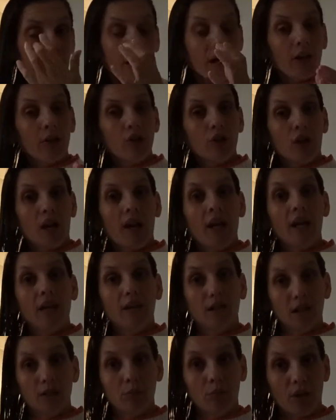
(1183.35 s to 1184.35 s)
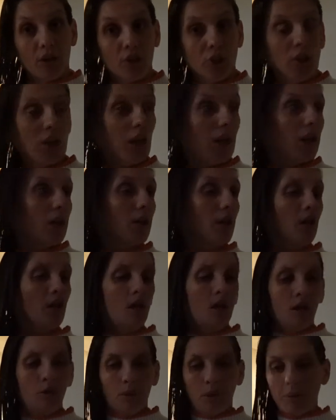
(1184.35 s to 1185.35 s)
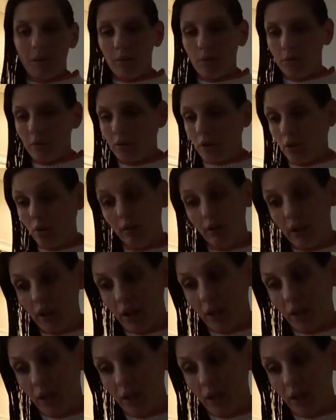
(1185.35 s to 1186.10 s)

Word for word: it air dry and then brushing it. But people with curly